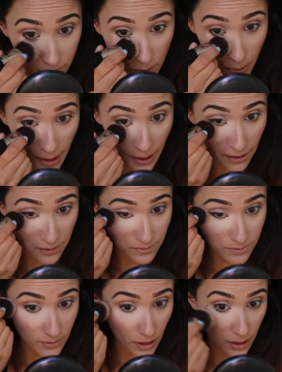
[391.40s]
If you have
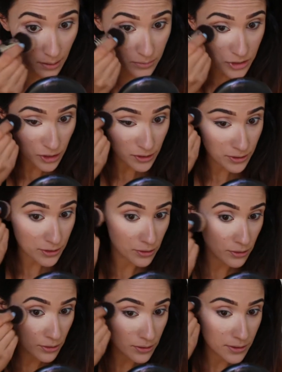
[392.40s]
dark
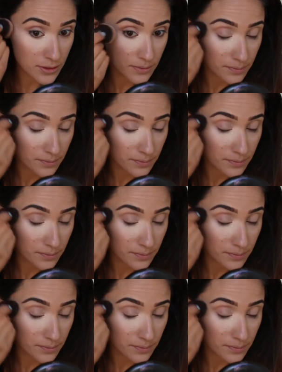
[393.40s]
circles,